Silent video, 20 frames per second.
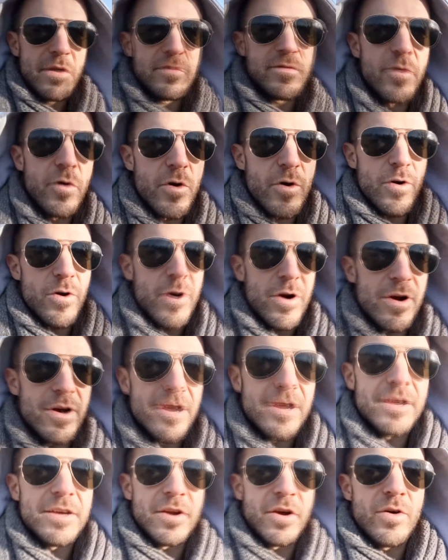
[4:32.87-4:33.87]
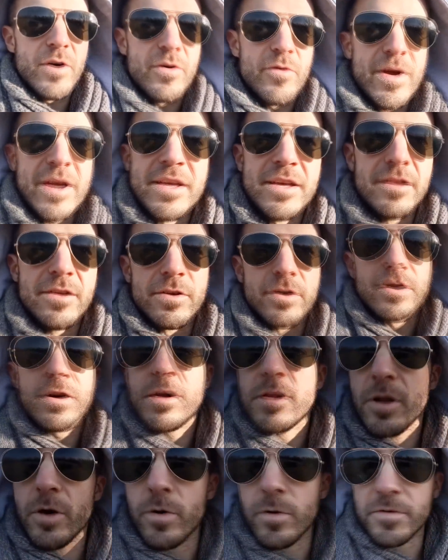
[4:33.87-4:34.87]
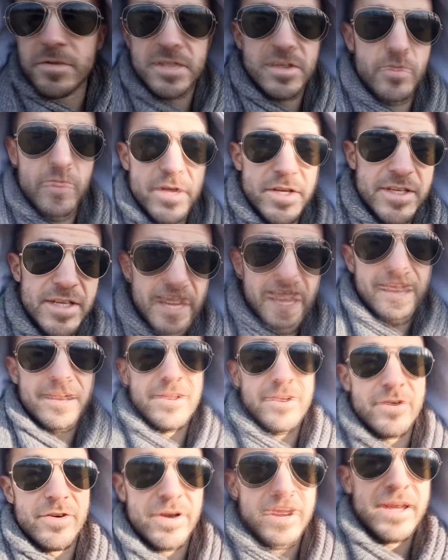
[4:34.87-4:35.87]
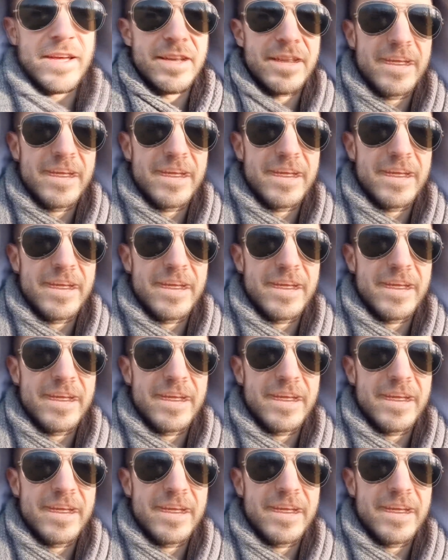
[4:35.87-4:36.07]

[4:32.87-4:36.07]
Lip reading: for a regular clothes retailer. It